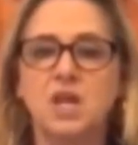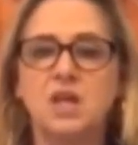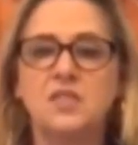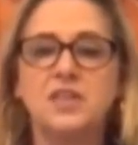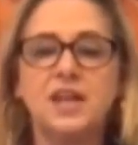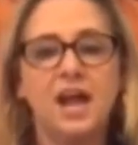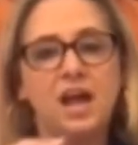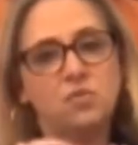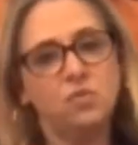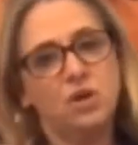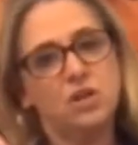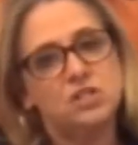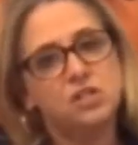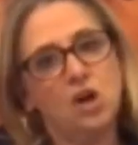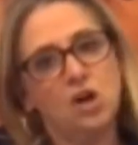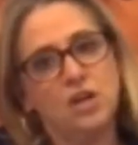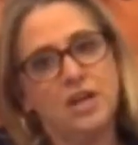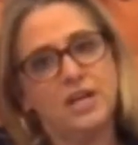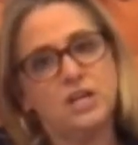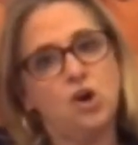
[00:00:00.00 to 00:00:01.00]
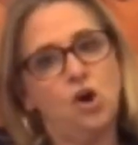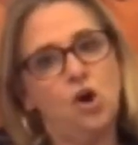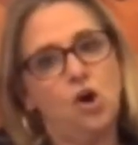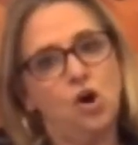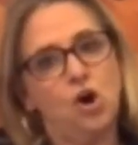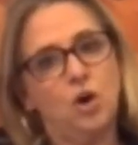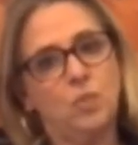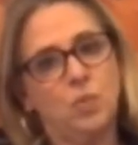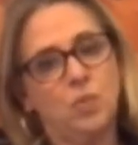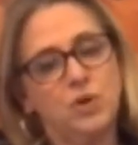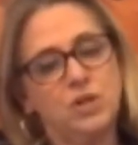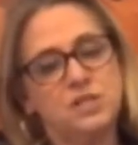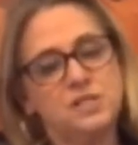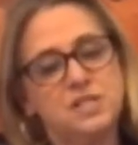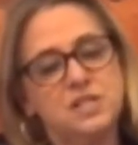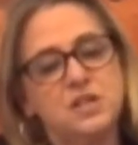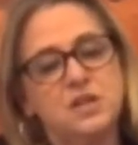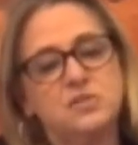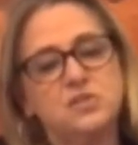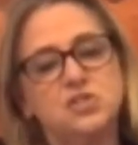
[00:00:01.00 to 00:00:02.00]
have what's called like an arm. We're going to
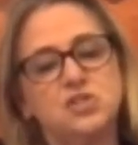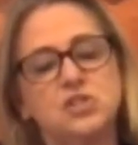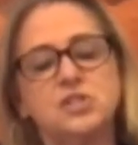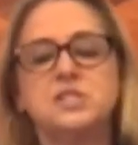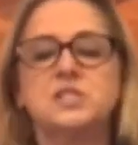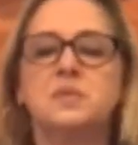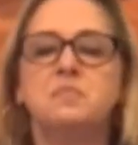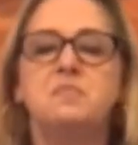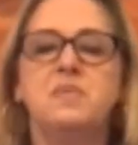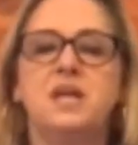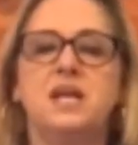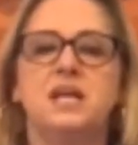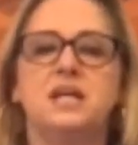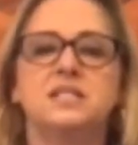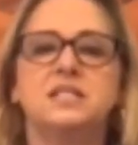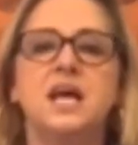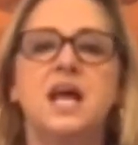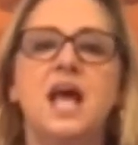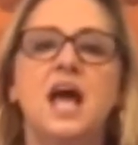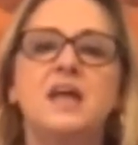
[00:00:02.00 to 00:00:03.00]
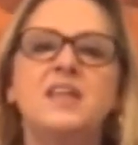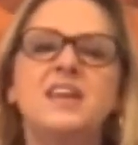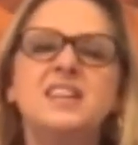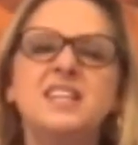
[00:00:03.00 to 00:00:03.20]
see those in just a minute. And that